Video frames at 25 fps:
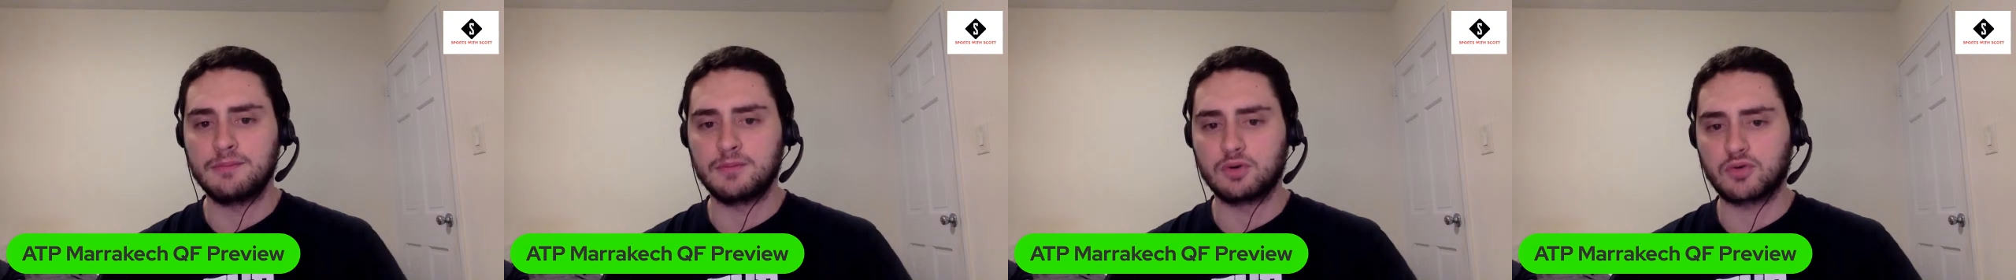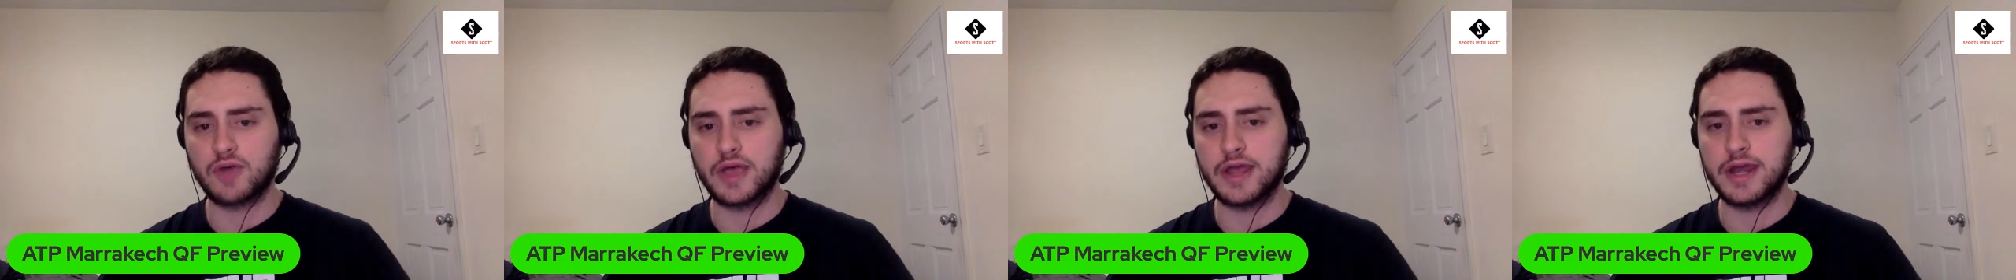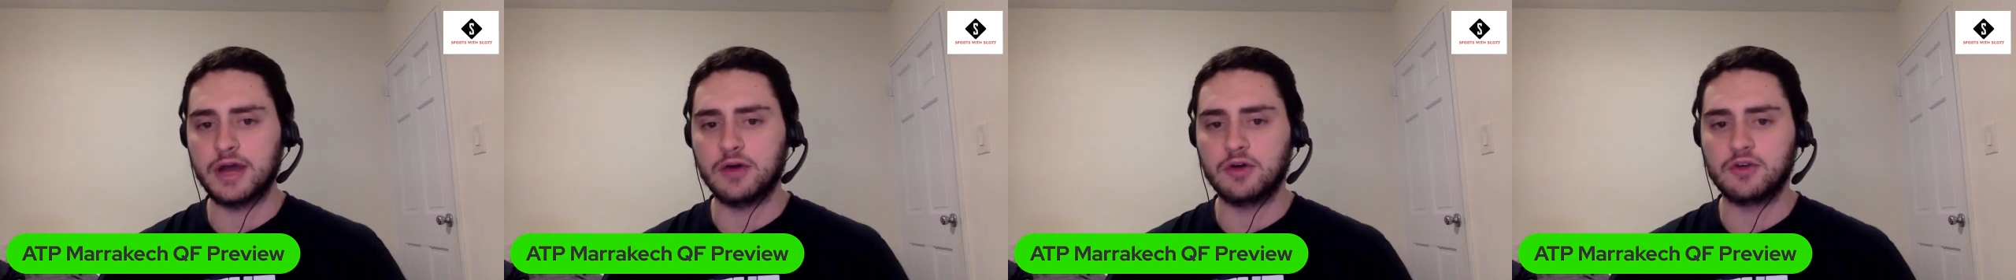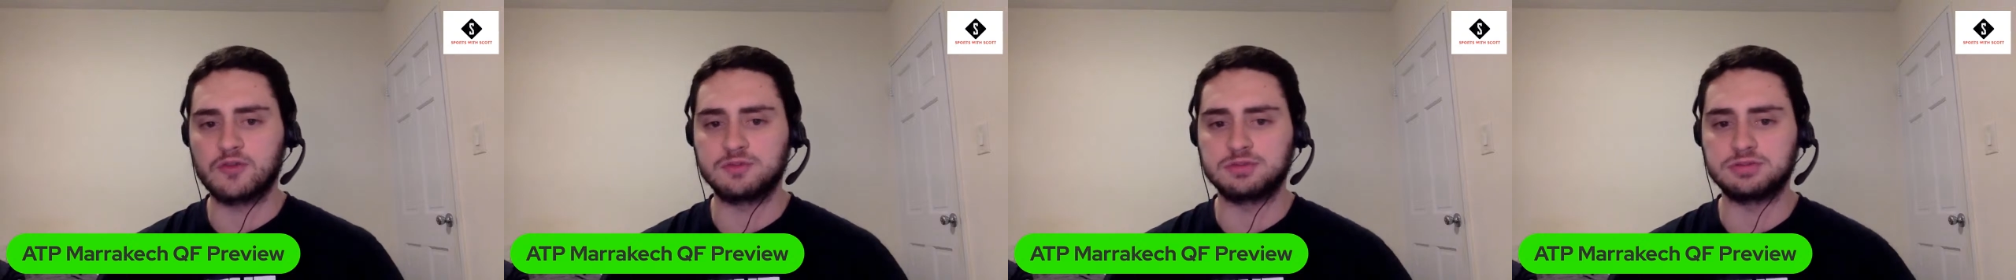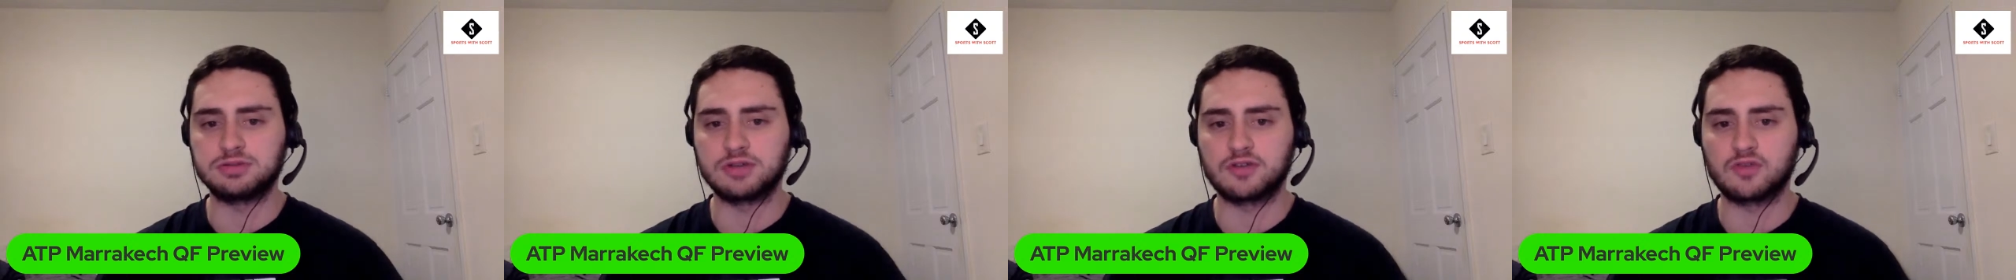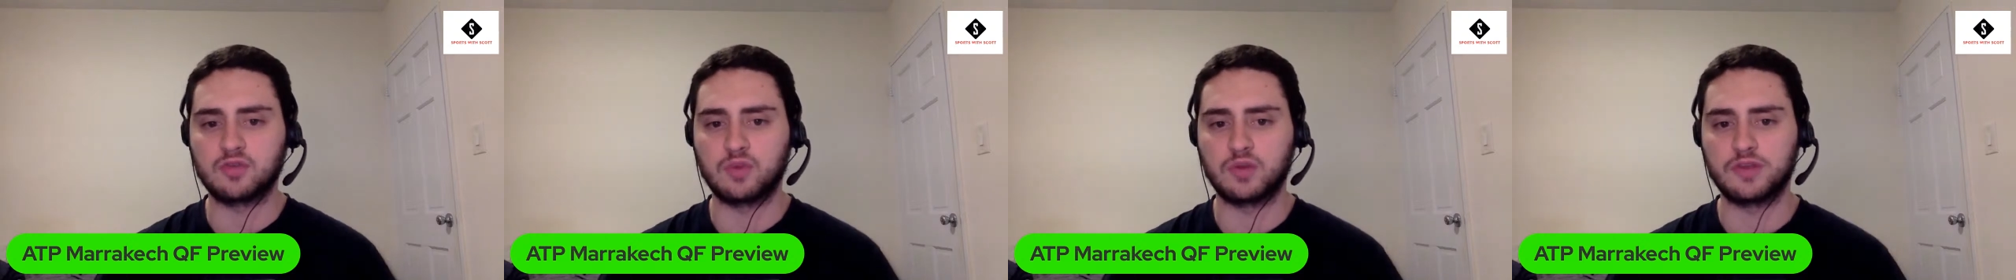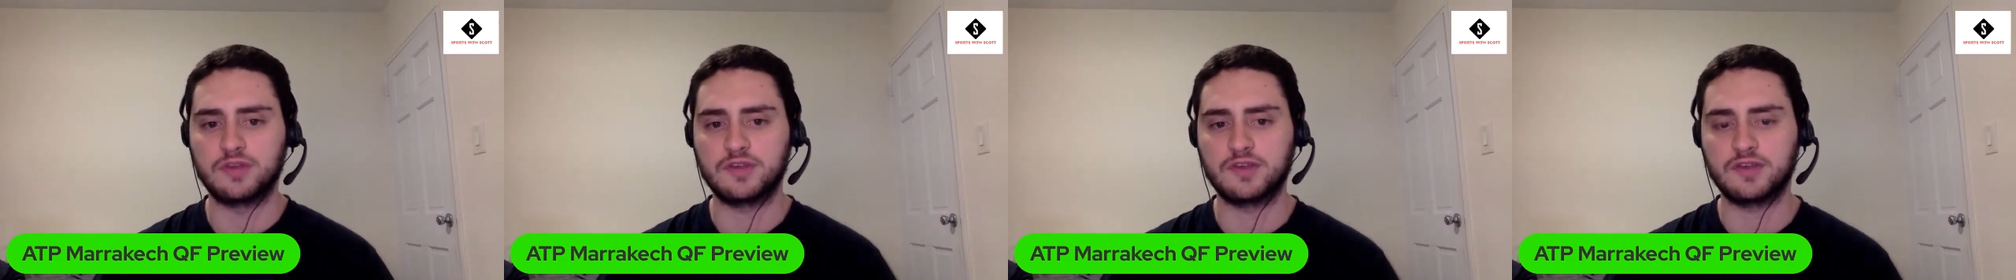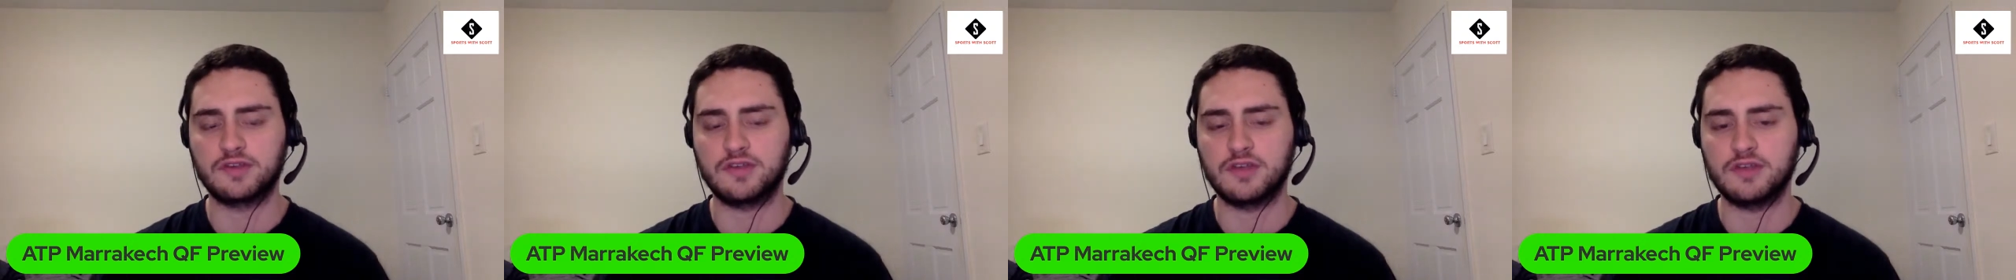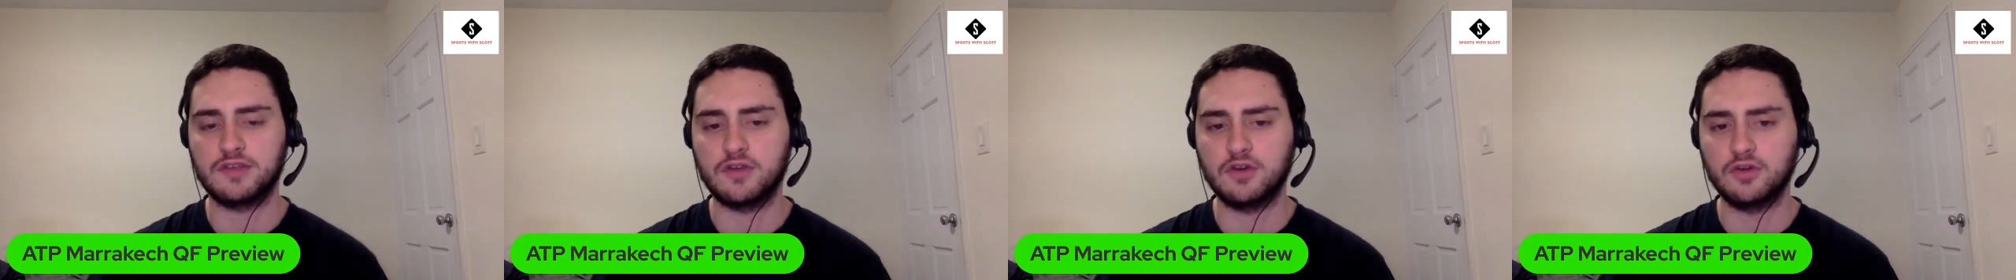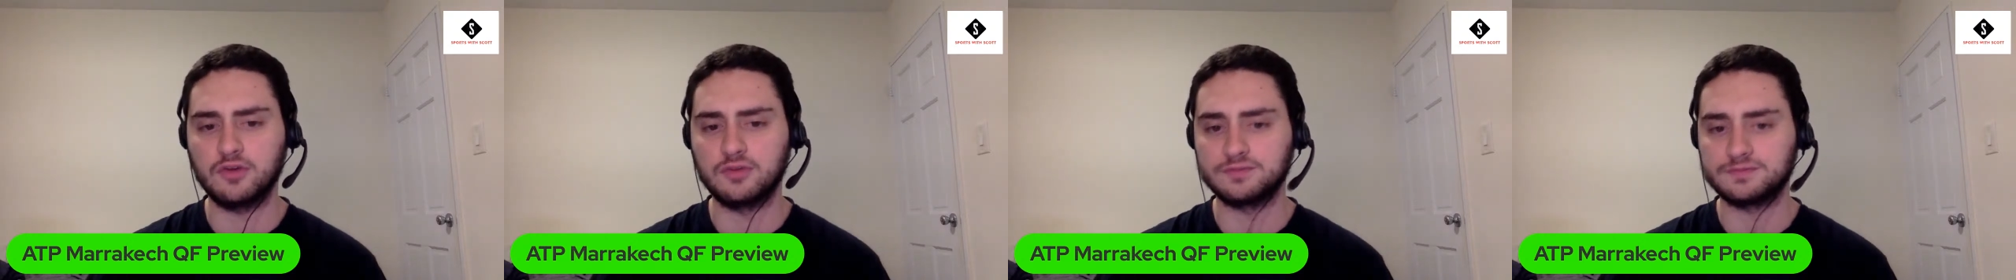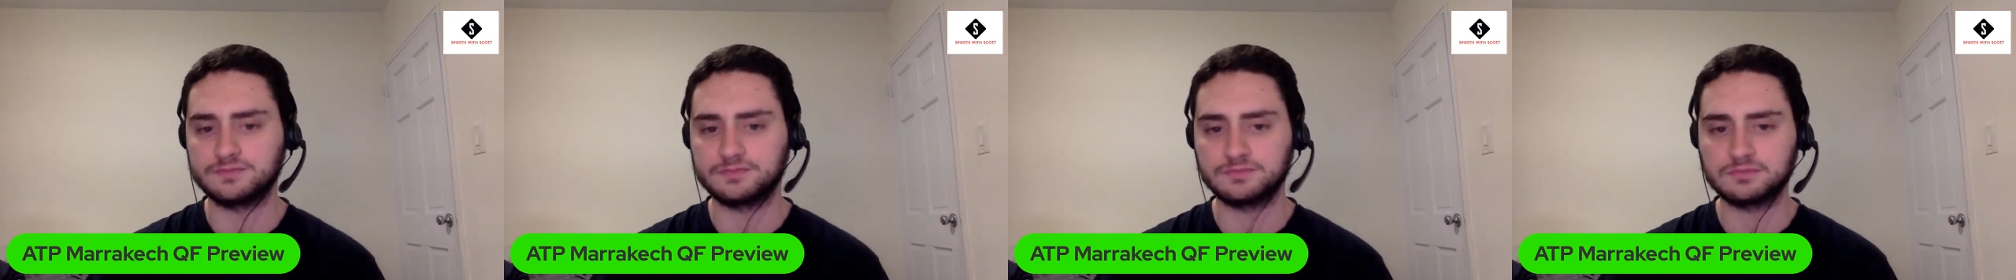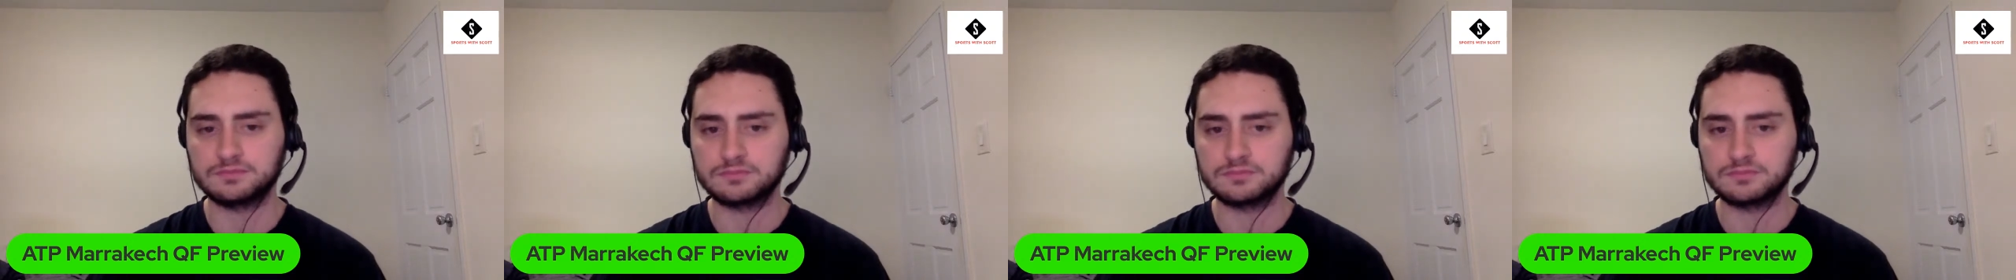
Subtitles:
Moreno is +162.